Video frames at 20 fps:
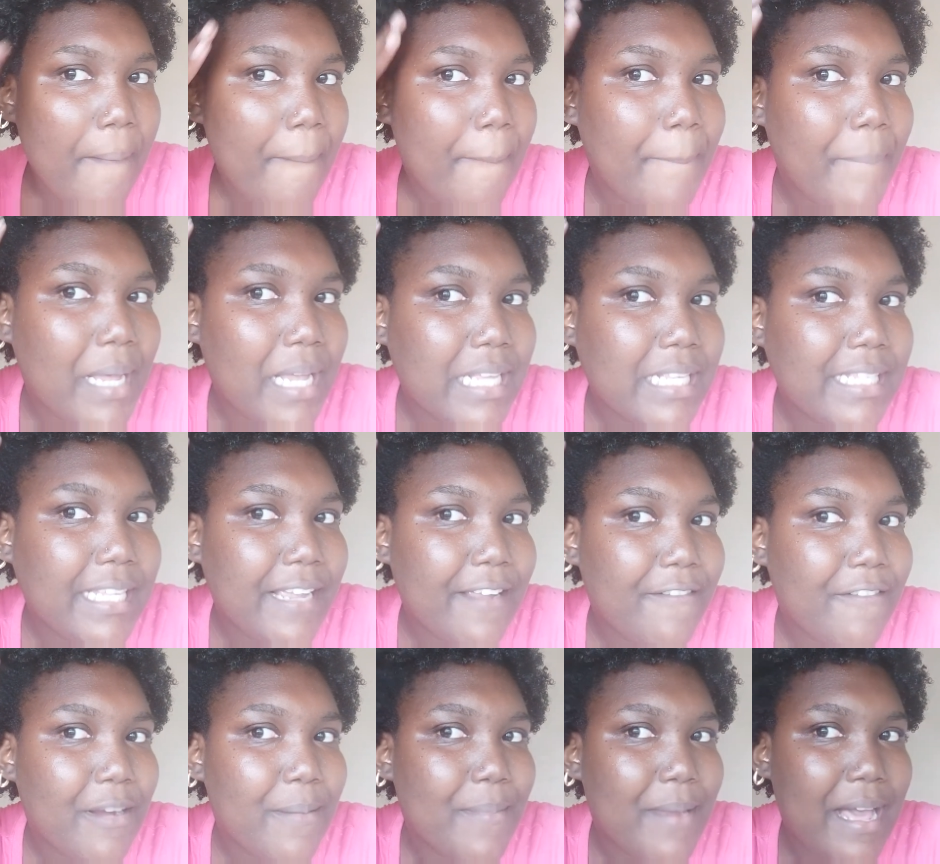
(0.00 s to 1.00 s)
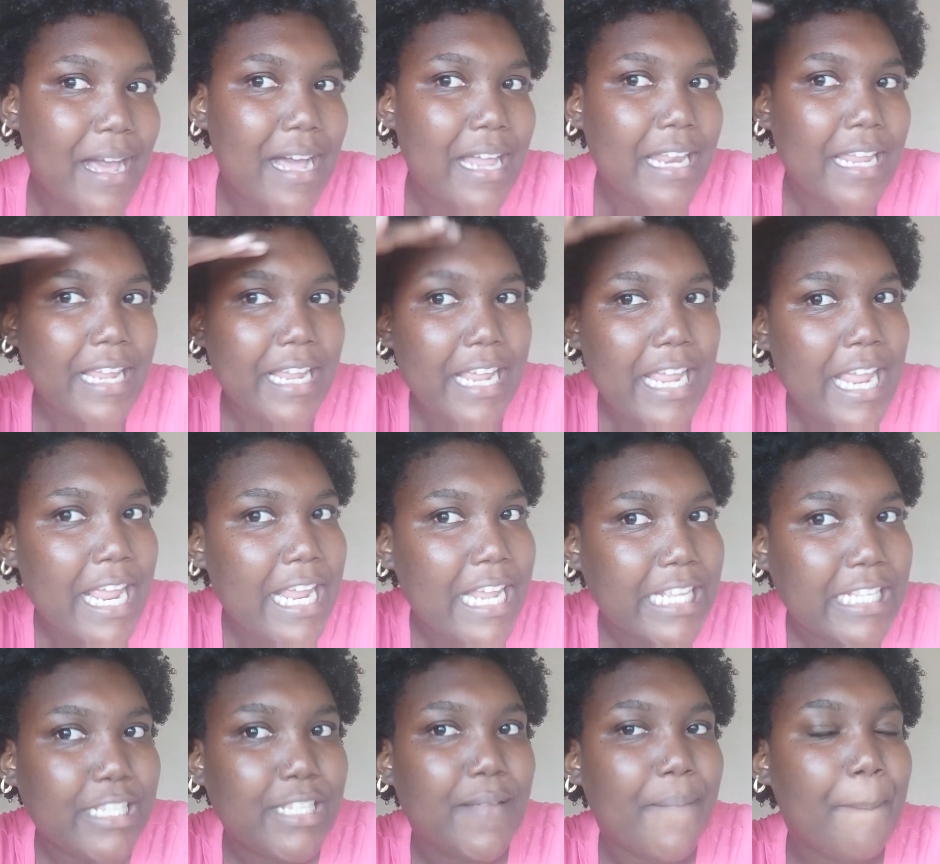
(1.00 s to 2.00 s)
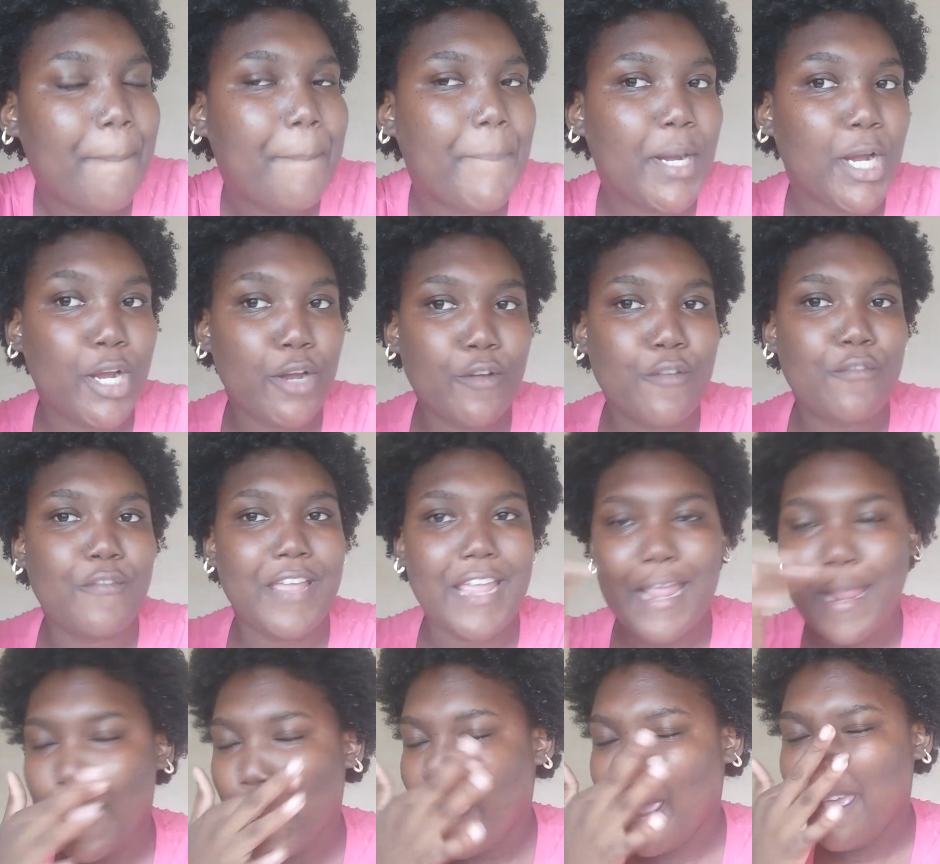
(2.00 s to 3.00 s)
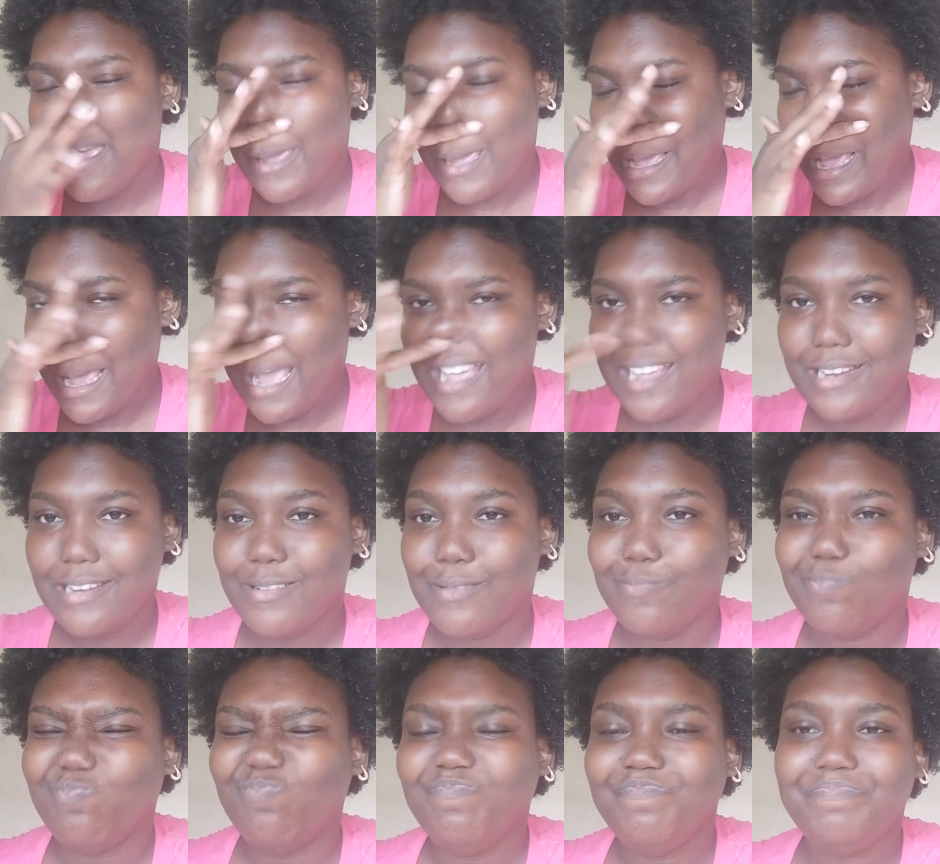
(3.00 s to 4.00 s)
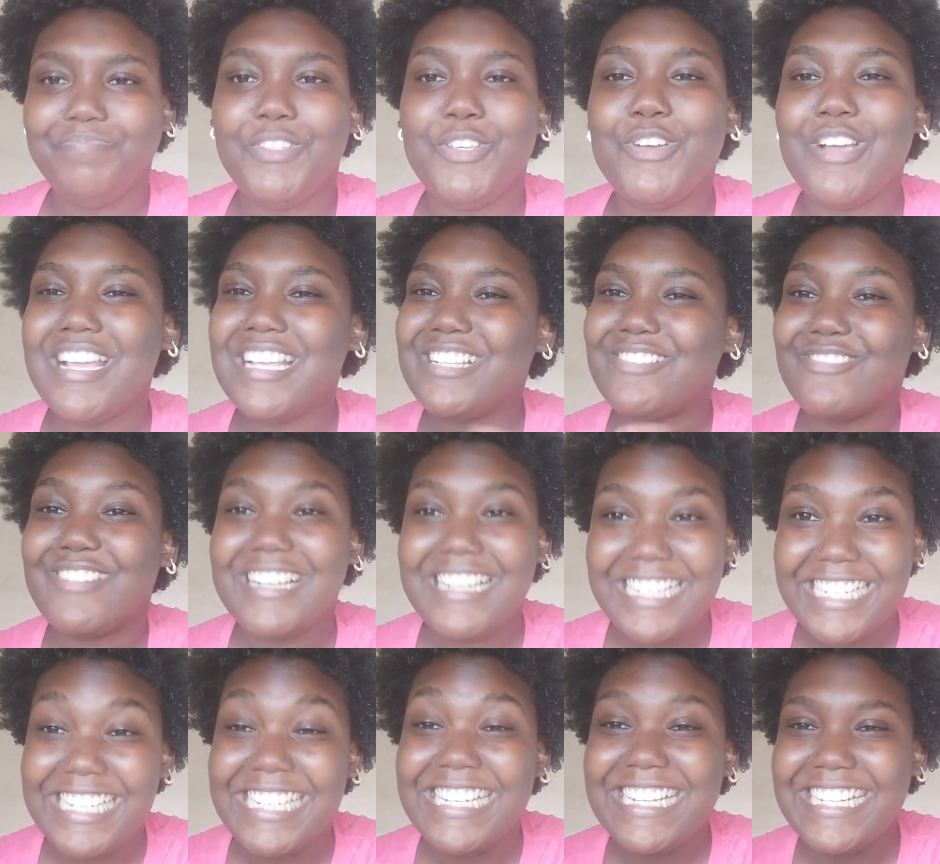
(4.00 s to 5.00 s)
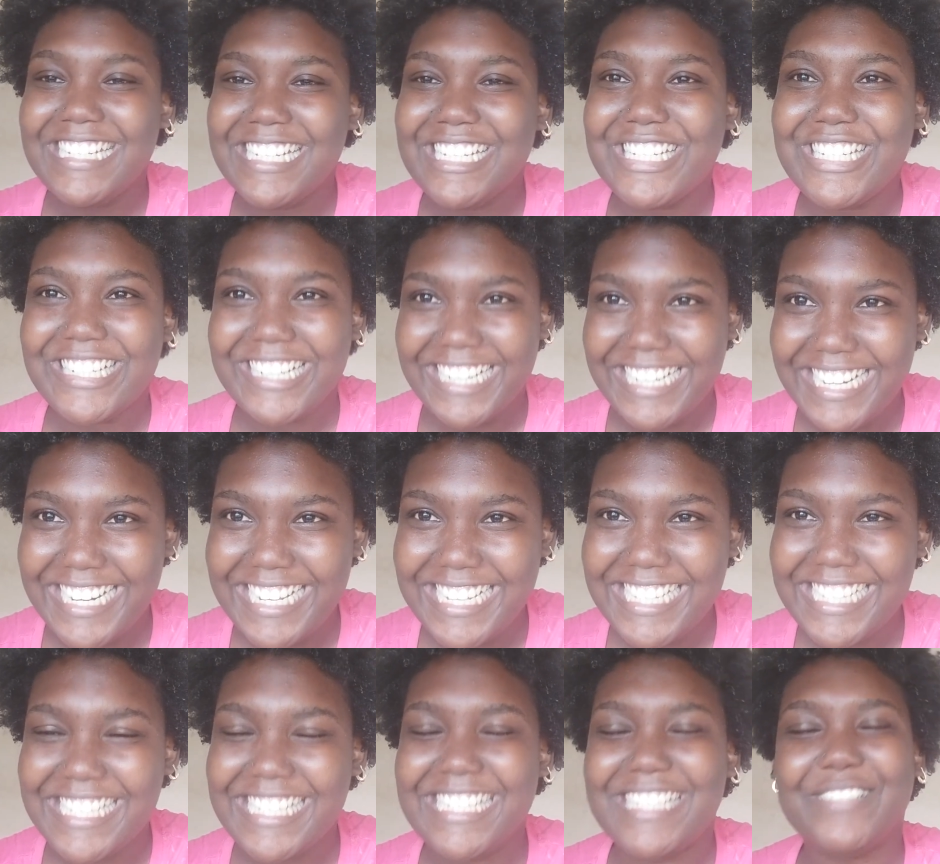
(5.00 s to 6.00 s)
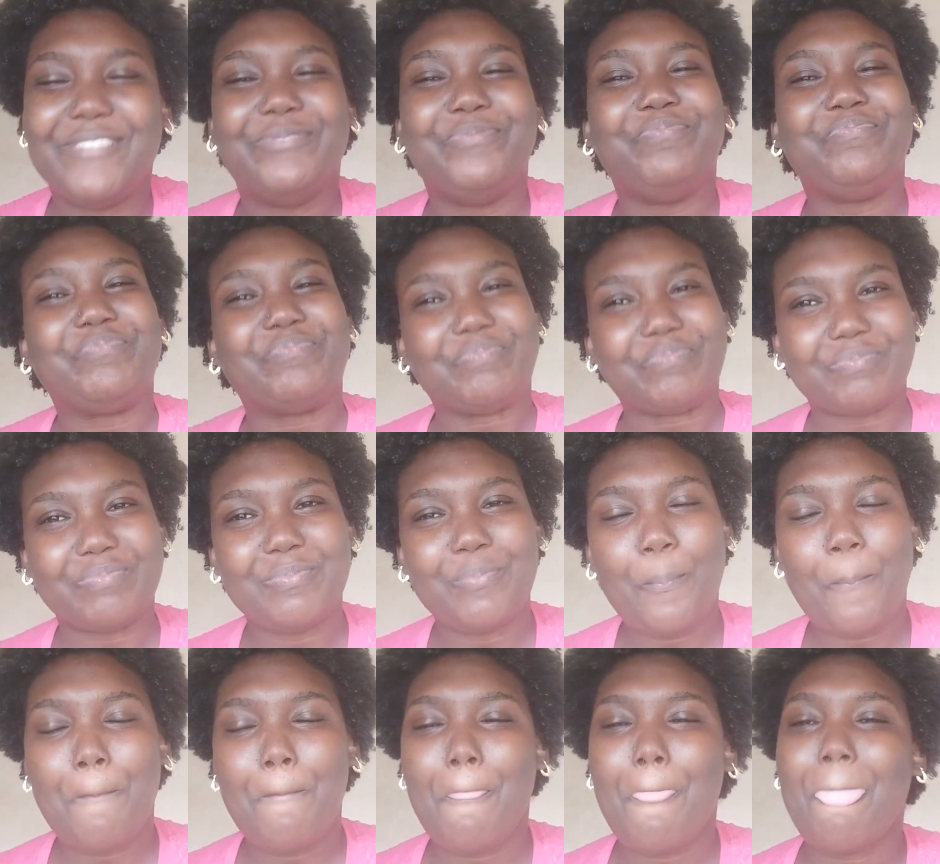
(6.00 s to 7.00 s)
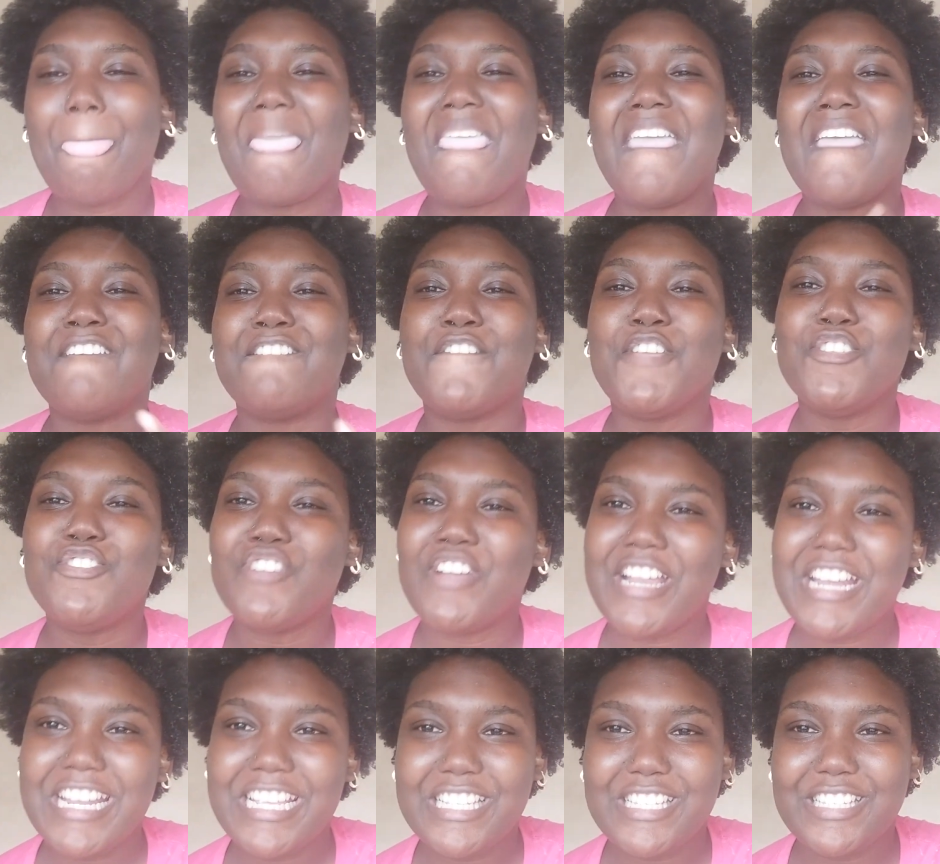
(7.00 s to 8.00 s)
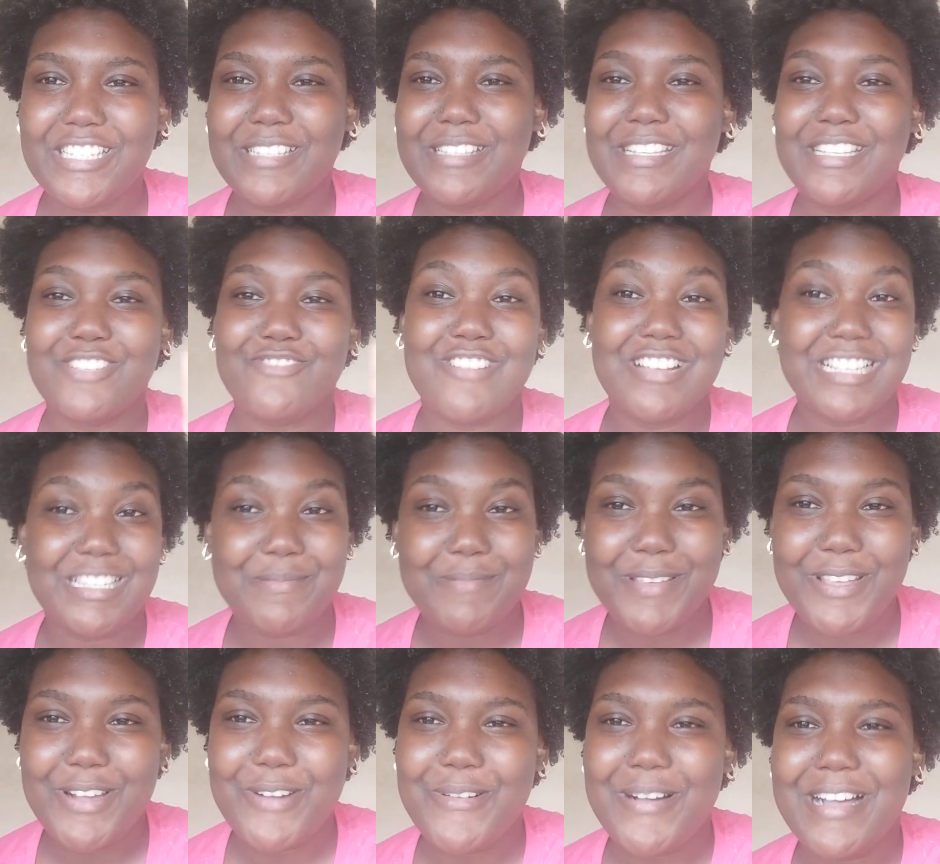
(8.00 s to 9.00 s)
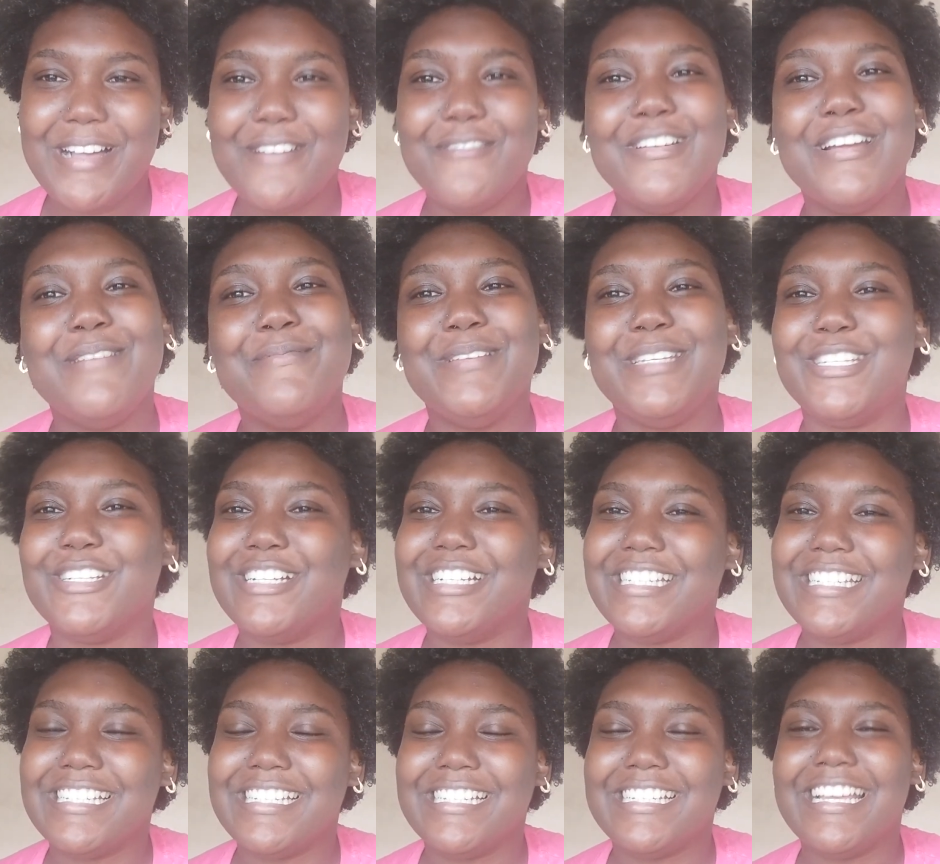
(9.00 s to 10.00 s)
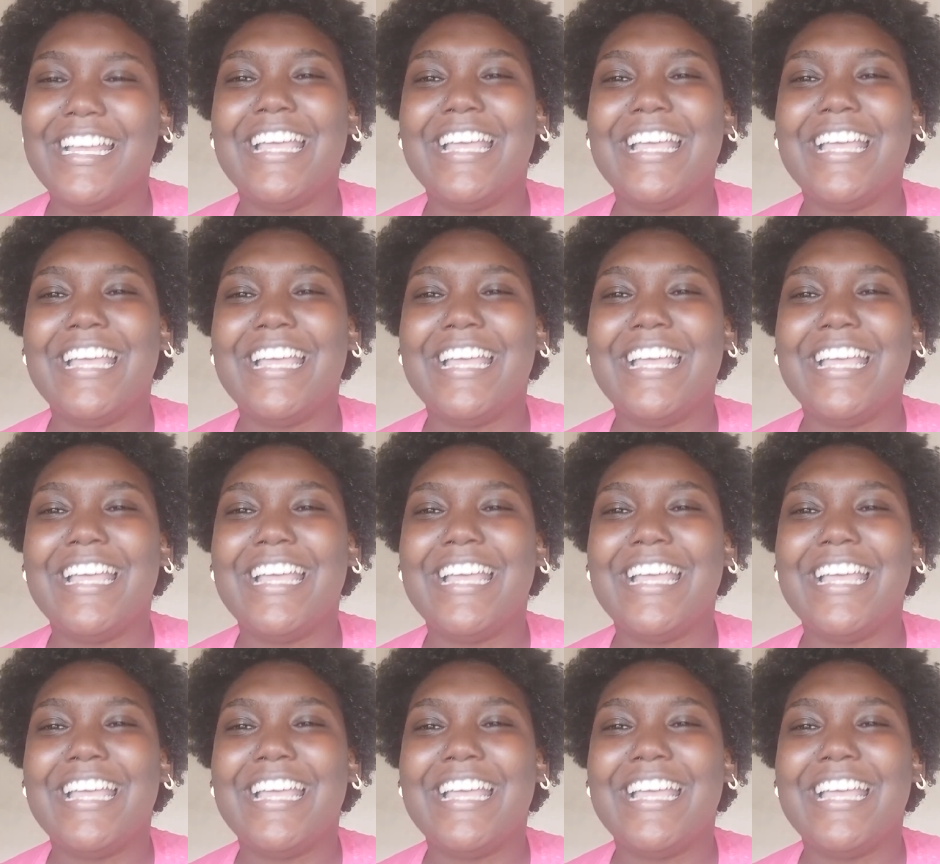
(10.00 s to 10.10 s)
But aside from that, like, it is perfect. And you guys really need to try this. If you try this recipe or whatever, be sure to